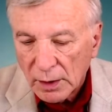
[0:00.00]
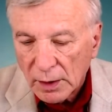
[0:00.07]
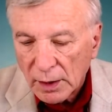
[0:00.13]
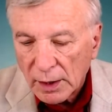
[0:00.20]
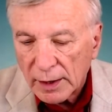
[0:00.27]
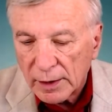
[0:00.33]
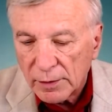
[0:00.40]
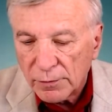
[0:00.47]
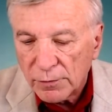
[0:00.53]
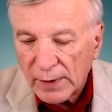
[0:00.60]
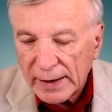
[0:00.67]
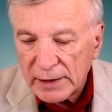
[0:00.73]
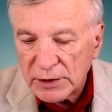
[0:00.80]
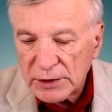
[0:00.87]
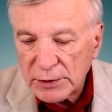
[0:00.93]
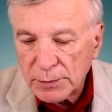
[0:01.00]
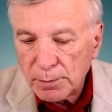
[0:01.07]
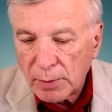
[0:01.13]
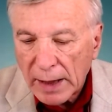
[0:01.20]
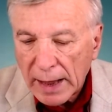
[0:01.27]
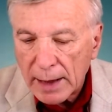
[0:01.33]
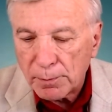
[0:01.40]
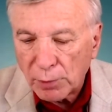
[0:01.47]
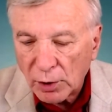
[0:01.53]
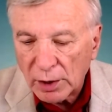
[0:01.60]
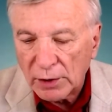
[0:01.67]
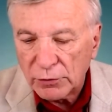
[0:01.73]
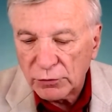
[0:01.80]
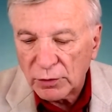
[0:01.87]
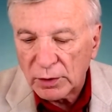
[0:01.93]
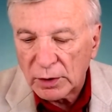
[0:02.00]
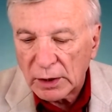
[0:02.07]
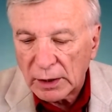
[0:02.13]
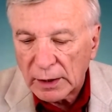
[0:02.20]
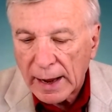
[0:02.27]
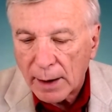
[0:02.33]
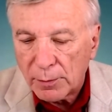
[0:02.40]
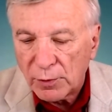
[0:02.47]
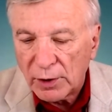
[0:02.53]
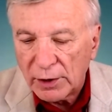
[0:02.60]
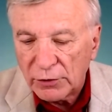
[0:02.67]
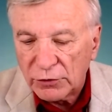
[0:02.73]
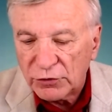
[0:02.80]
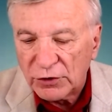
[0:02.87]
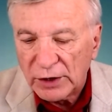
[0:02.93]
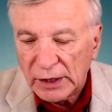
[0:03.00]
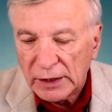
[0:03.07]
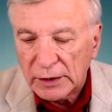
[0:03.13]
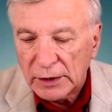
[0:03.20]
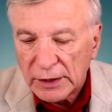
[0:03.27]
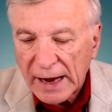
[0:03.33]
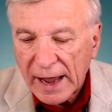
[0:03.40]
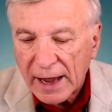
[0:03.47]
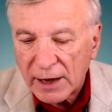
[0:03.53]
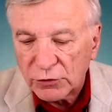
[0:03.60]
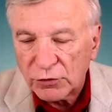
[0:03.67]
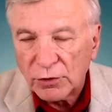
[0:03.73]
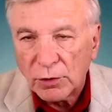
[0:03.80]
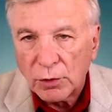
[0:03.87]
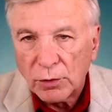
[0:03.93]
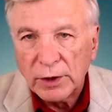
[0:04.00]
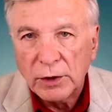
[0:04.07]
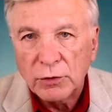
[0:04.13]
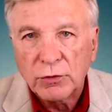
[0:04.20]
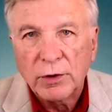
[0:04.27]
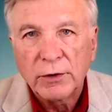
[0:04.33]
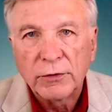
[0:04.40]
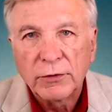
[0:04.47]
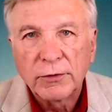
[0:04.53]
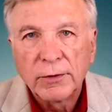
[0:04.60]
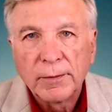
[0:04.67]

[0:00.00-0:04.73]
and invites bipartisan collaboration in the national interest.